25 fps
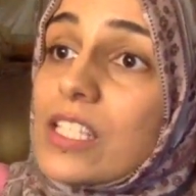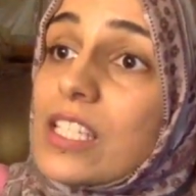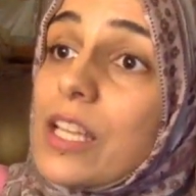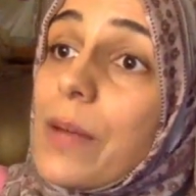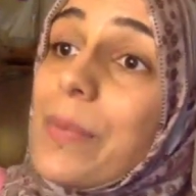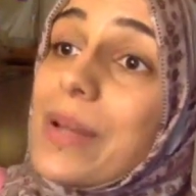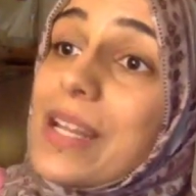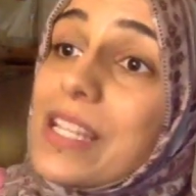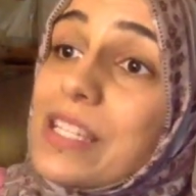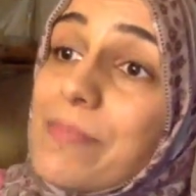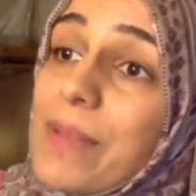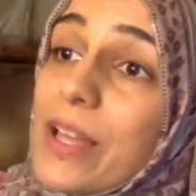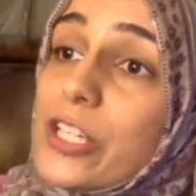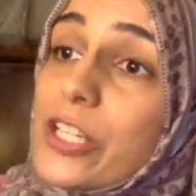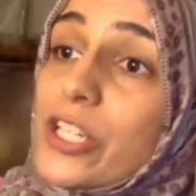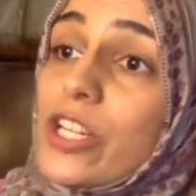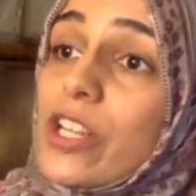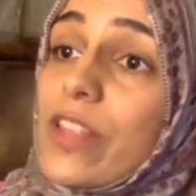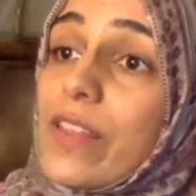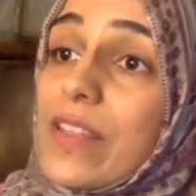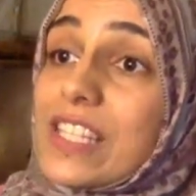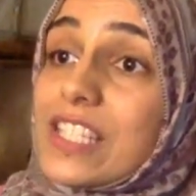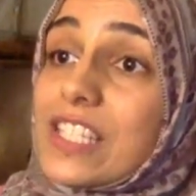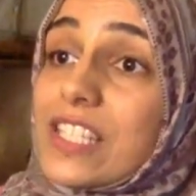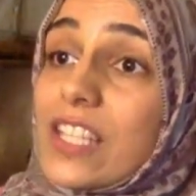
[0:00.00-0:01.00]
Somebody's
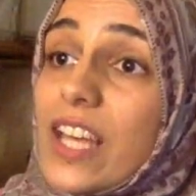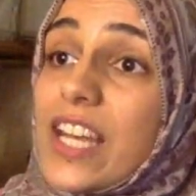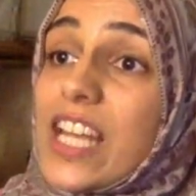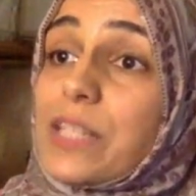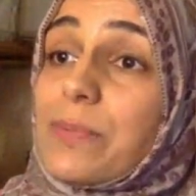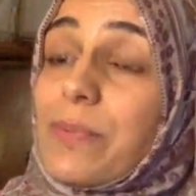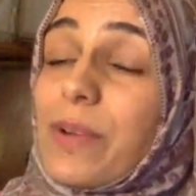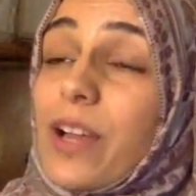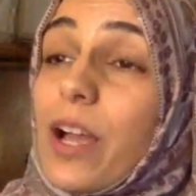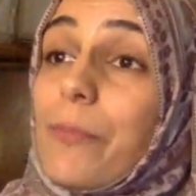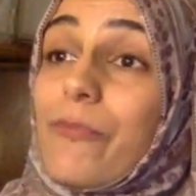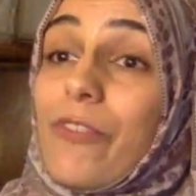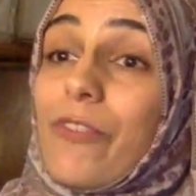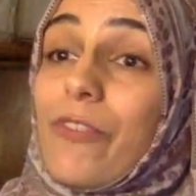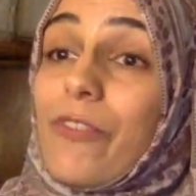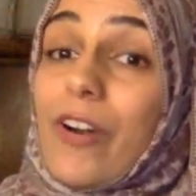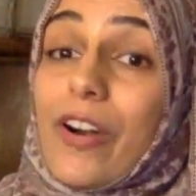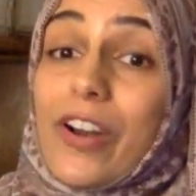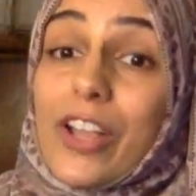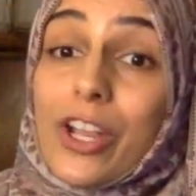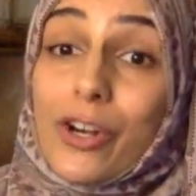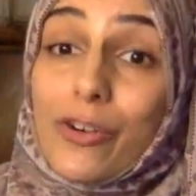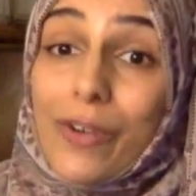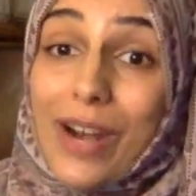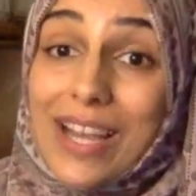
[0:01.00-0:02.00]
mentioning that the son has become
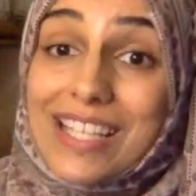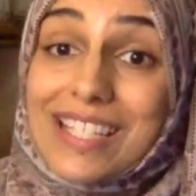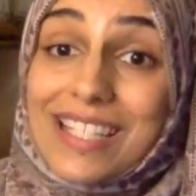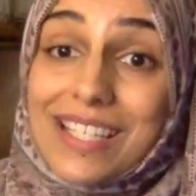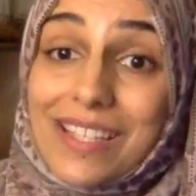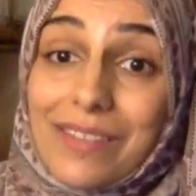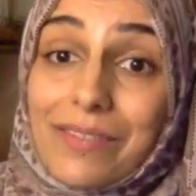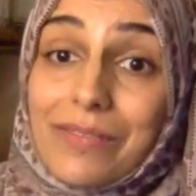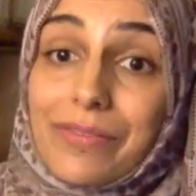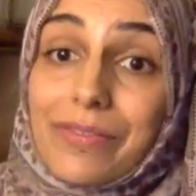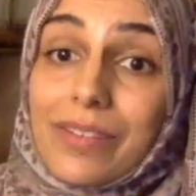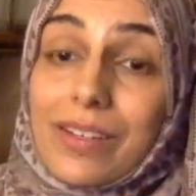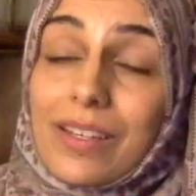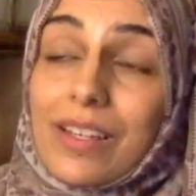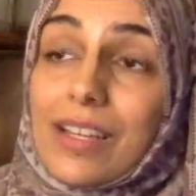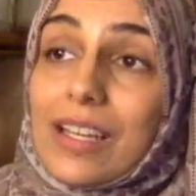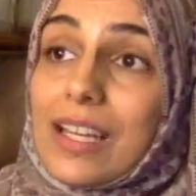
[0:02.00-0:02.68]
very aggressive.